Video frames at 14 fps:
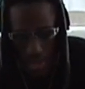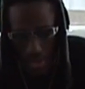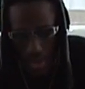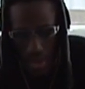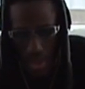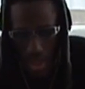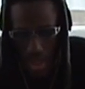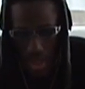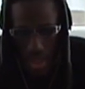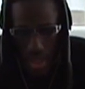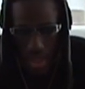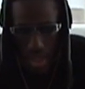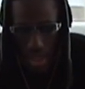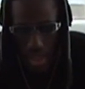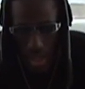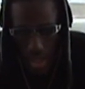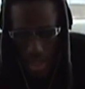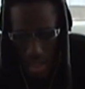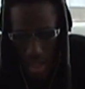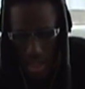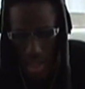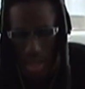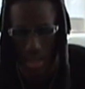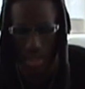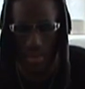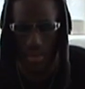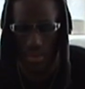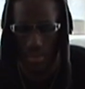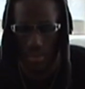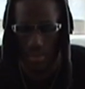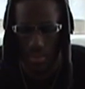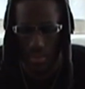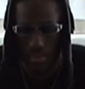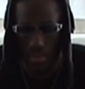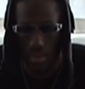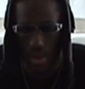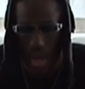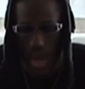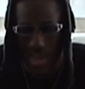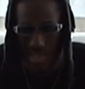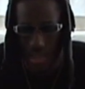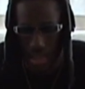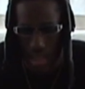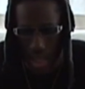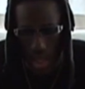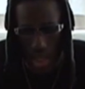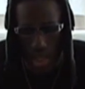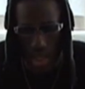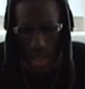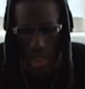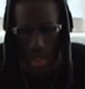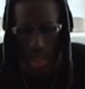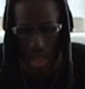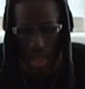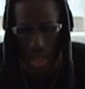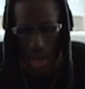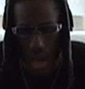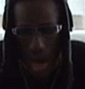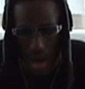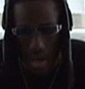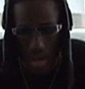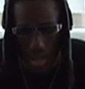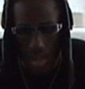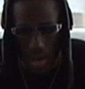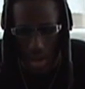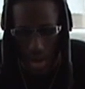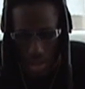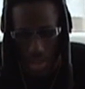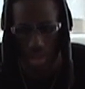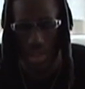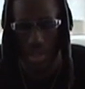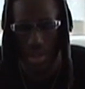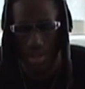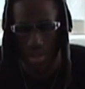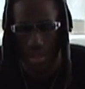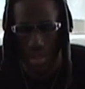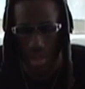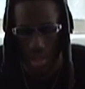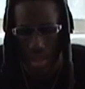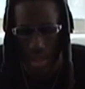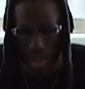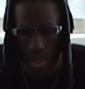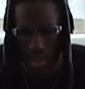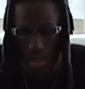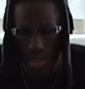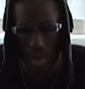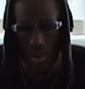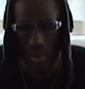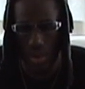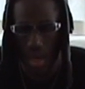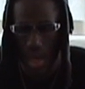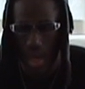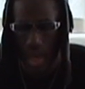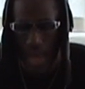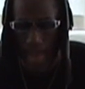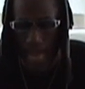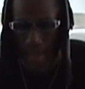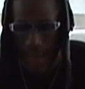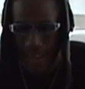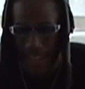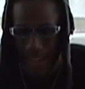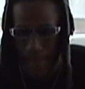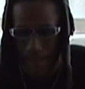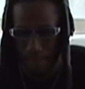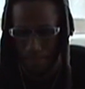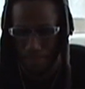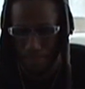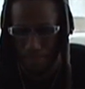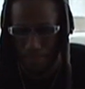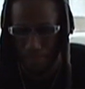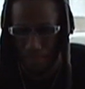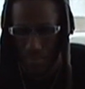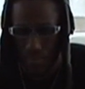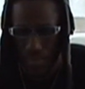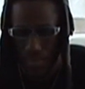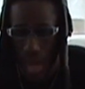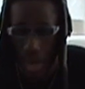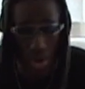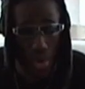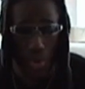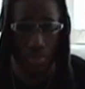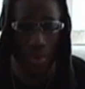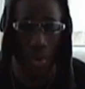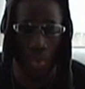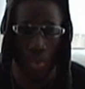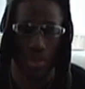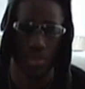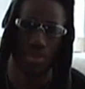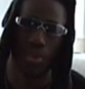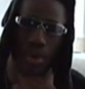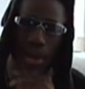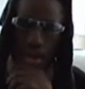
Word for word: You know, he has taken the character hostage. You know, and I don't know about what you